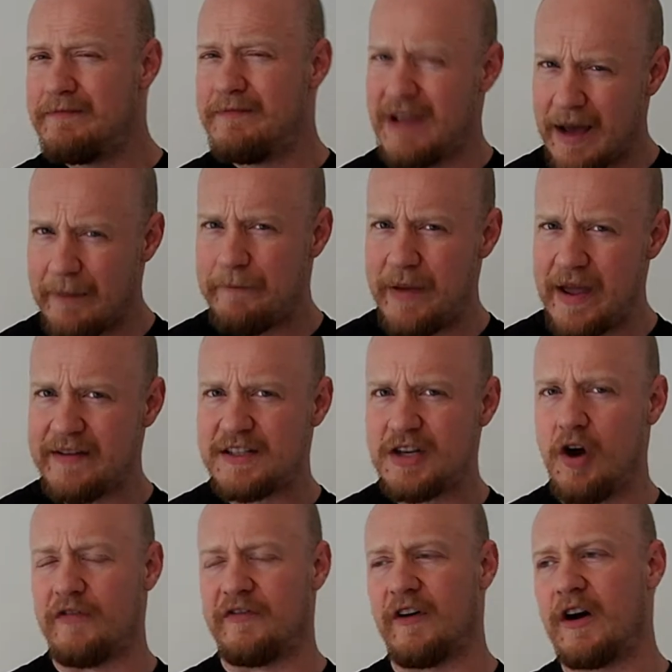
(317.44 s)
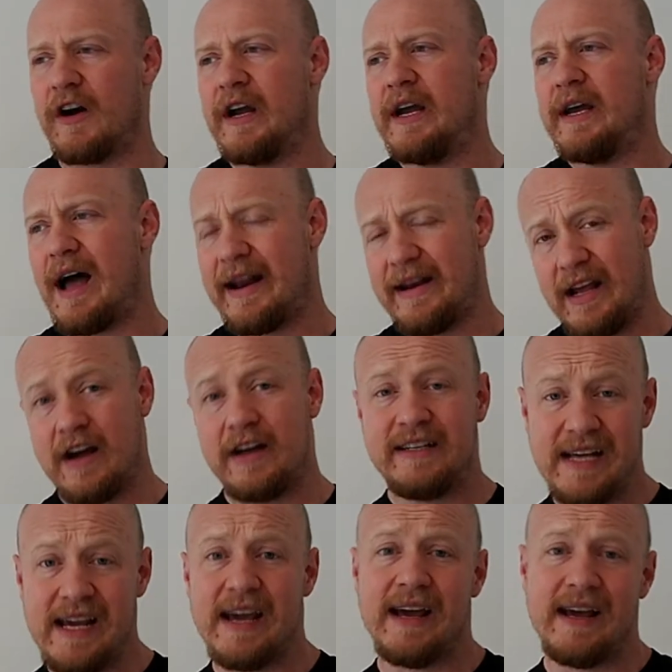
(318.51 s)
A bit tougher. And the
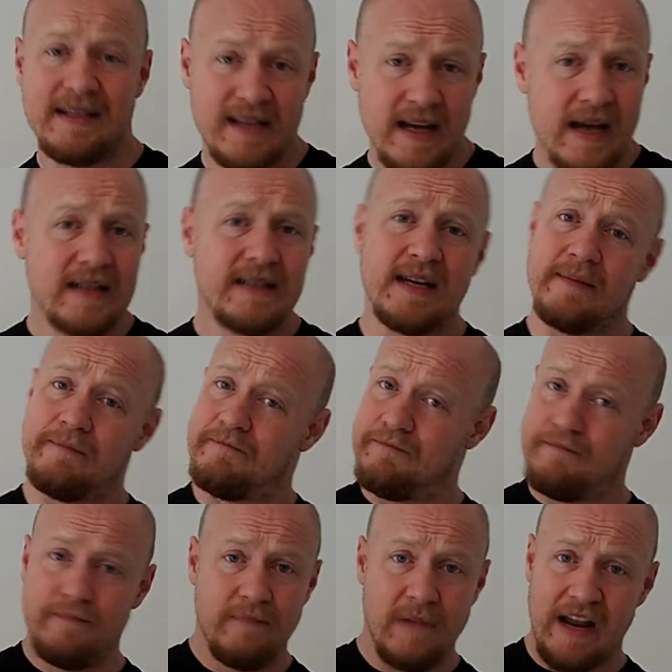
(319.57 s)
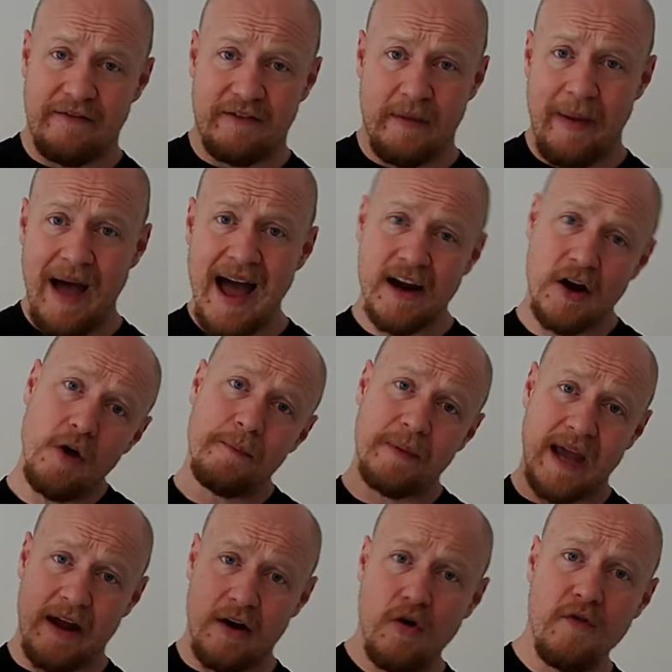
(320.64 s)
idea is to lift the bag up,
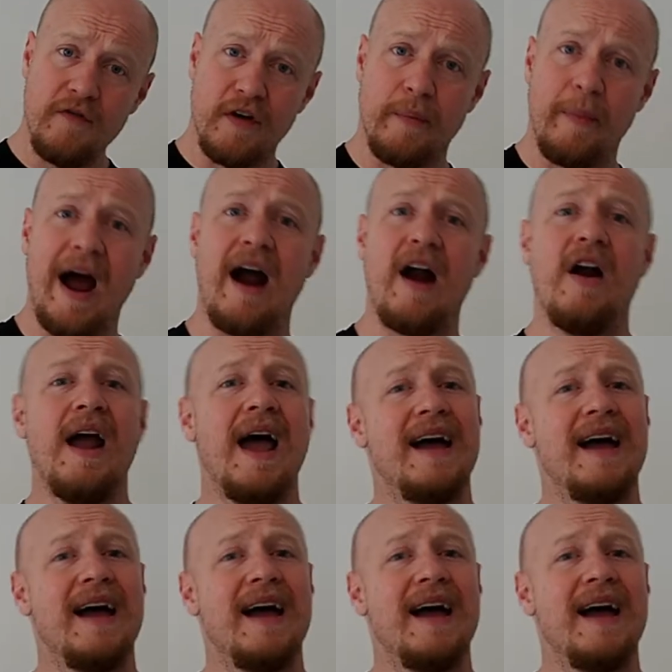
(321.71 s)
get it over the bar,